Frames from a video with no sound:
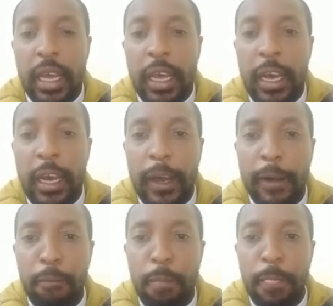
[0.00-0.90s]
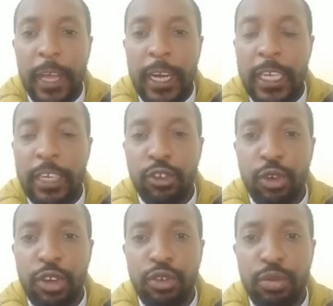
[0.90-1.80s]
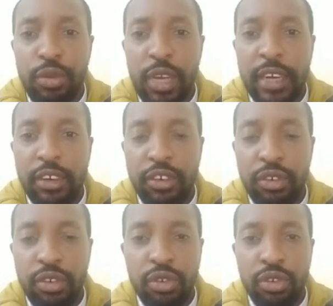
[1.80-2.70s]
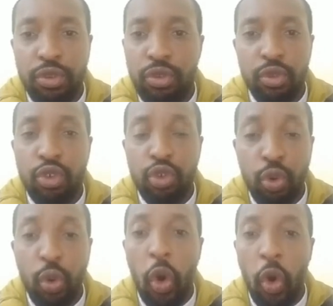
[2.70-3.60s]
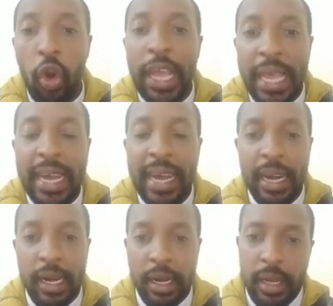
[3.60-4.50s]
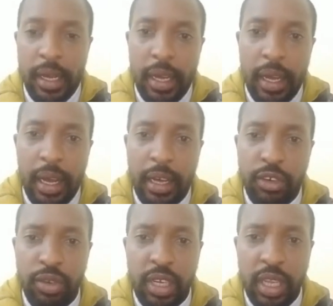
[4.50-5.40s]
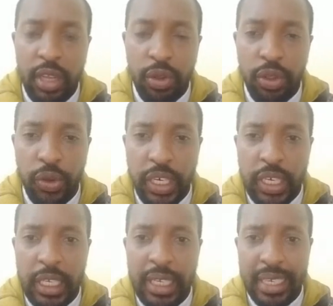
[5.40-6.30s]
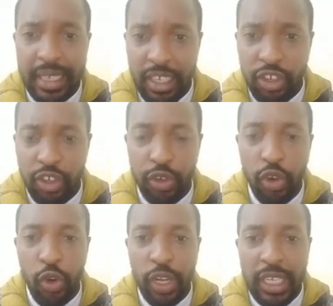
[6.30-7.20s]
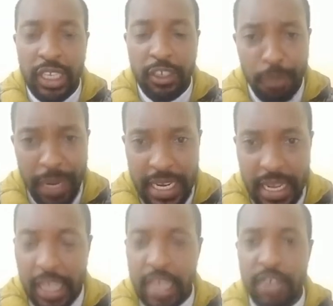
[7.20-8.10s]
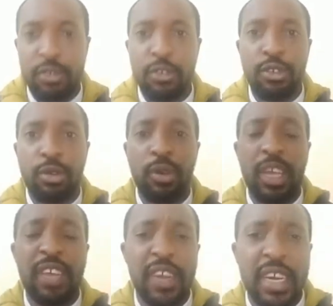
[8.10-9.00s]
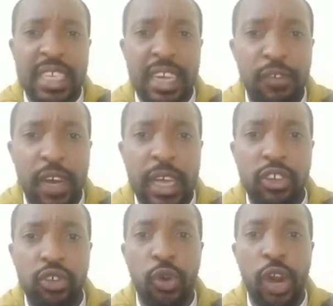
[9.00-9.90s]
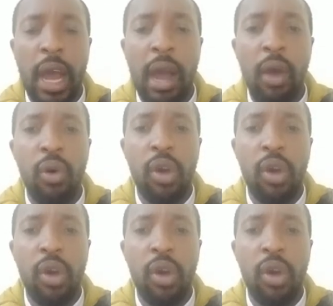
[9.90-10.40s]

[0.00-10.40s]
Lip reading: that he is going to do all he can to get the authorities' attention on this matter. He has also given us advice on how